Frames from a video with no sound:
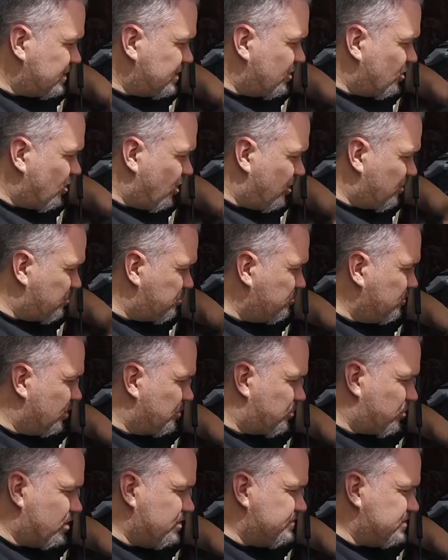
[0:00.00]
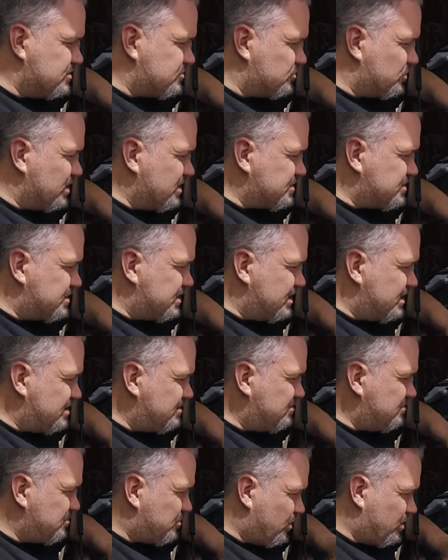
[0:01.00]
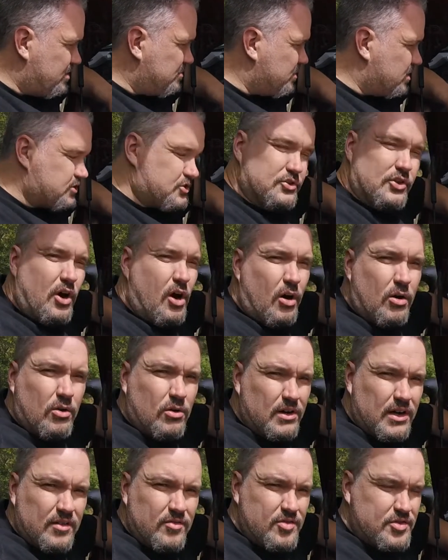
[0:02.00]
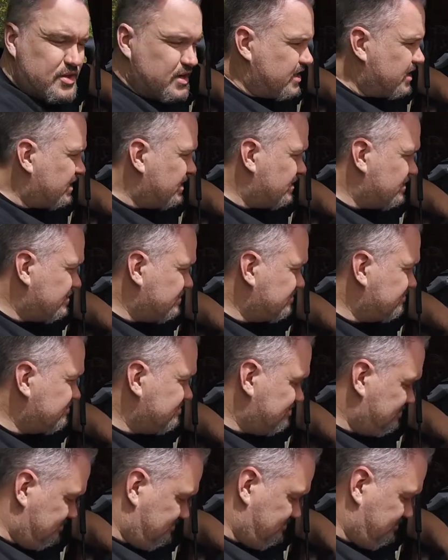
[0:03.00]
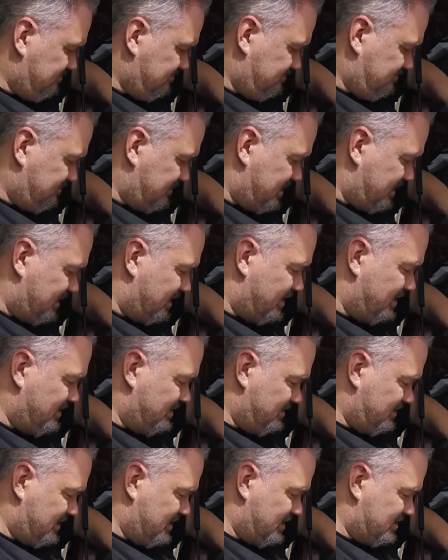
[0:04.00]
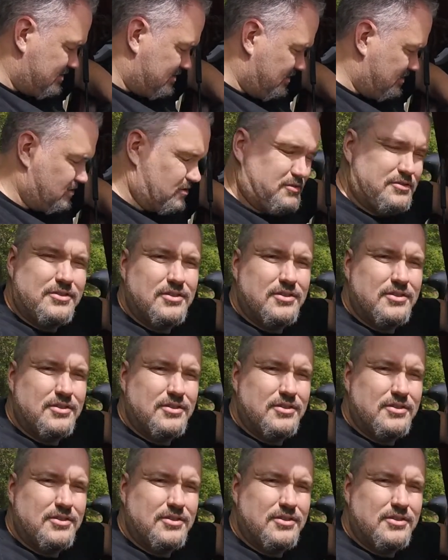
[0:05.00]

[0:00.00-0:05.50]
our previous resident pretty much gnawed on everything he could get his little